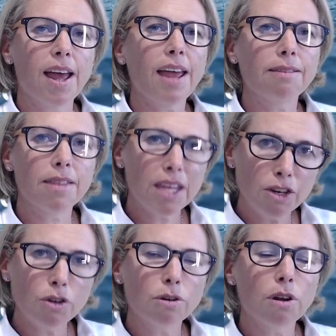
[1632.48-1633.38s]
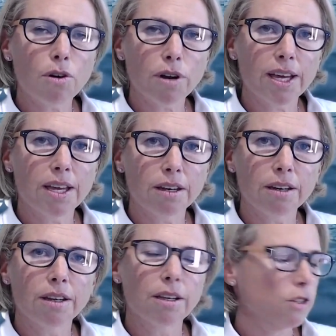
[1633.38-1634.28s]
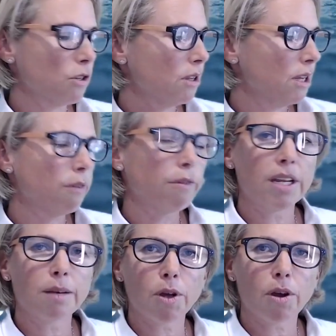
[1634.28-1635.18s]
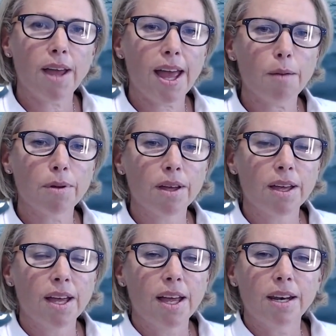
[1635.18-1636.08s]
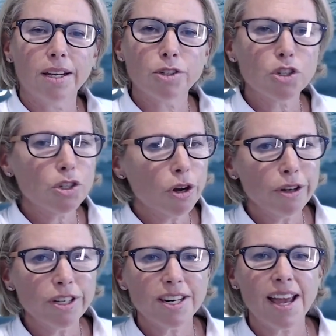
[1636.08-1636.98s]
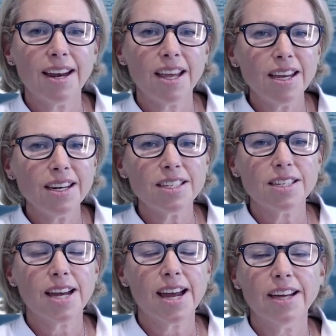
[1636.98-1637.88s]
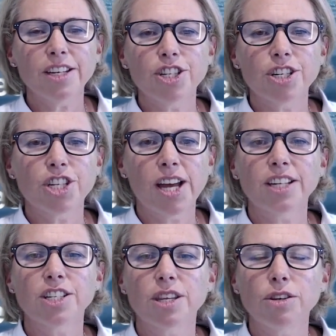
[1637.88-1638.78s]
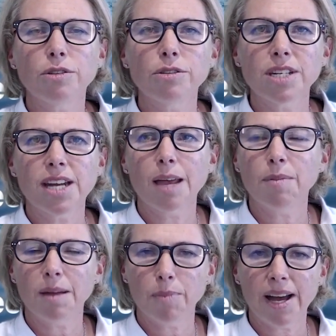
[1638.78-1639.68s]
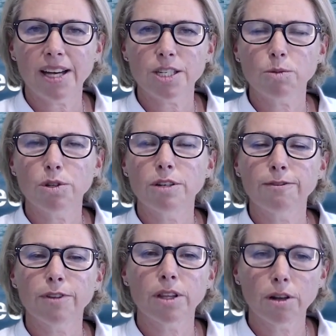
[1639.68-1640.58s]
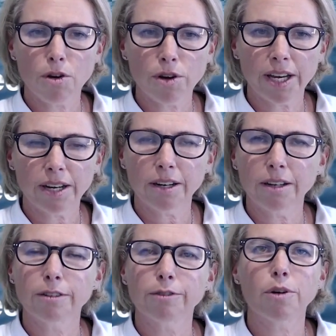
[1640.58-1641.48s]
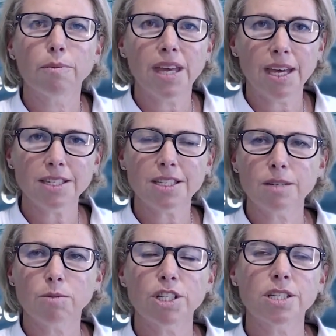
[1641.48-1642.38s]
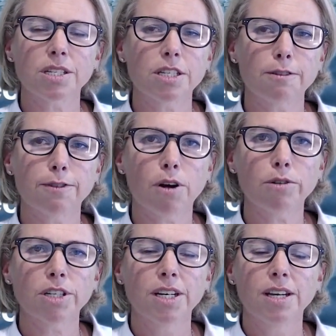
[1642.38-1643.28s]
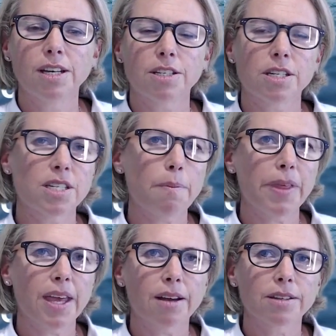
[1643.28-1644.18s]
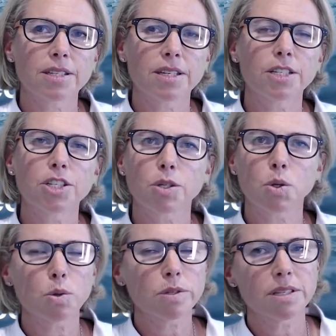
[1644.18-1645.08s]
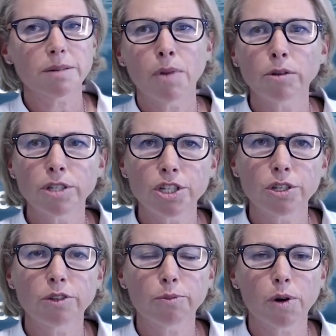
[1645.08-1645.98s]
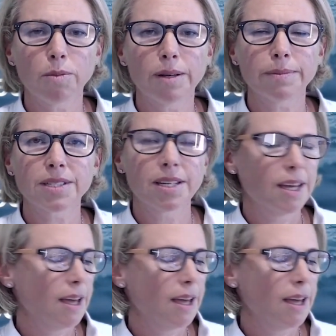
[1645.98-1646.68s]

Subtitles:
and then you log in to the Iridium GO app. Now, don't at any stage change the username and password for the login from guest, which is the default, to something else. It just causes a multitude of problems.